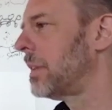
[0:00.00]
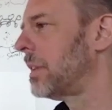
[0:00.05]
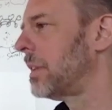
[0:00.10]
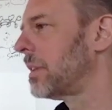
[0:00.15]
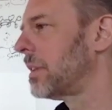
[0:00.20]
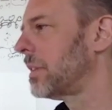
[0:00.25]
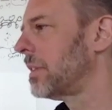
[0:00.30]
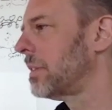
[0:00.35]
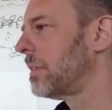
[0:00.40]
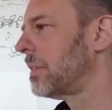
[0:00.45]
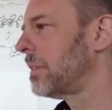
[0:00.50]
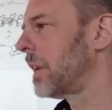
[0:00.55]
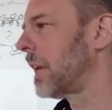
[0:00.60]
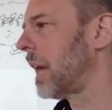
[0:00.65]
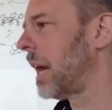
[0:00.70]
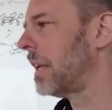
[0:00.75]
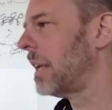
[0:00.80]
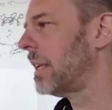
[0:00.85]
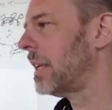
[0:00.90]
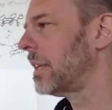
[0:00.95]
this
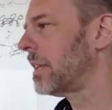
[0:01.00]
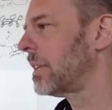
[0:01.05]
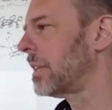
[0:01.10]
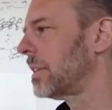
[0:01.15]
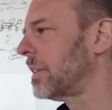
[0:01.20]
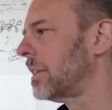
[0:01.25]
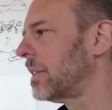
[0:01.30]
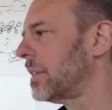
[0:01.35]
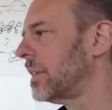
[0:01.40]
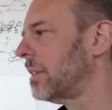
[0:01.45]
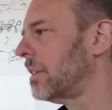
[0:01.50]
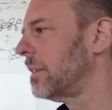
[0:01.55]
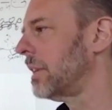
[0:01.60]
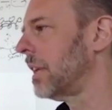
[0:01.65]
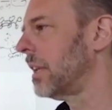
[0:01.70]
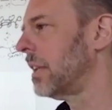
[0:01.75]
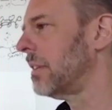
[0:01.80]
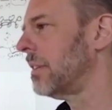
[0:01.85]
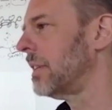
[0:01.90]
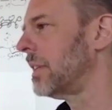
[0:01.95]
forgottenness, this
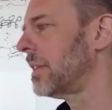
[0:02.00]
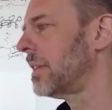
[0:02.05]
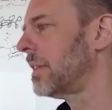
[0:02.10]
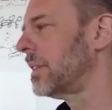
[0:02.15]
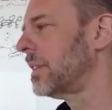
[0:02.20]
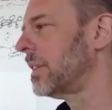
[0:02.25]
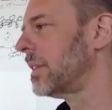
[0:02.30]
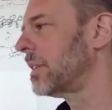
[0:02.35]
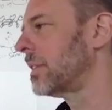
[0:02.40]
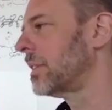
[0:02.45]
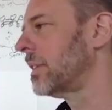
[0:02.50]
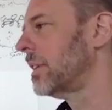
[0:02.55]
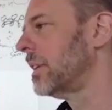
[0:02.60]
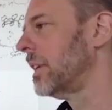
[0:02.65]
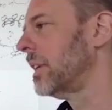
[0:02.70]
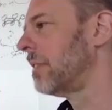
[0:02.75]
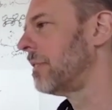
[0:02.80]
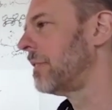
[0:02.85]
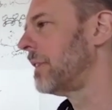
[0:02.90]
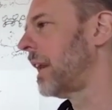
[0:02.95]
irrelevance, this,
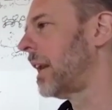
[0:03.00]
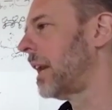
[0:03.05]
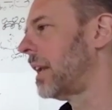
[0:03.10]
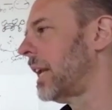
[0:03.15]
if not